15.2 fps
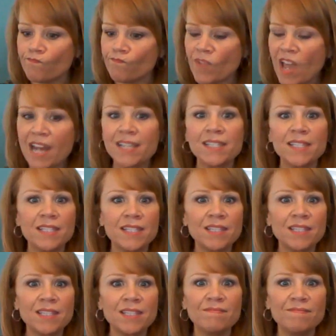it's
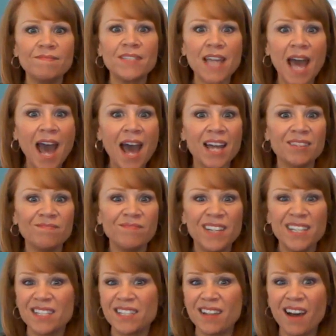sad.
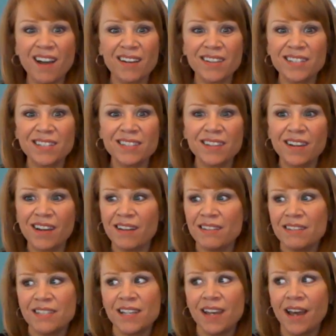It sucks,
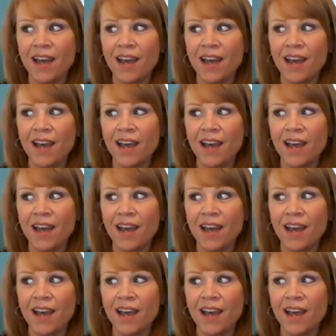because